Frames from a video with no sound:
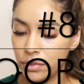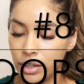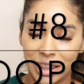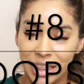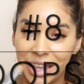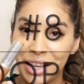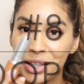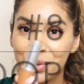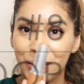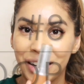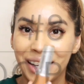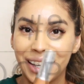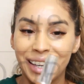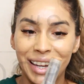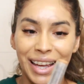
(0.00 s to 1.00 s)
This
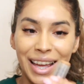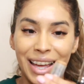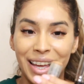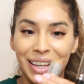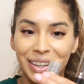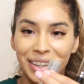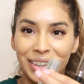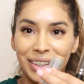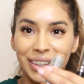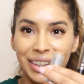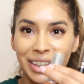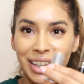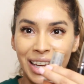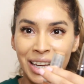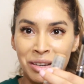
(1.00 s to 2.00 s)
one,
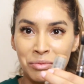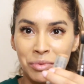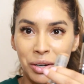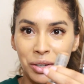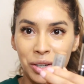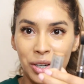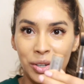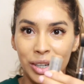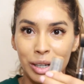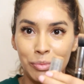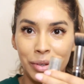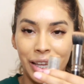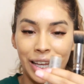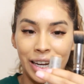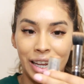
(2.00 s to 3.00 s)
literally, it won't go up
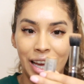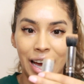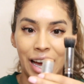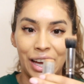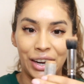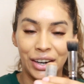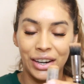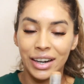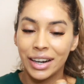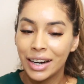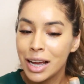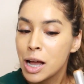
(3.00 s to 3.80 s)
any higher,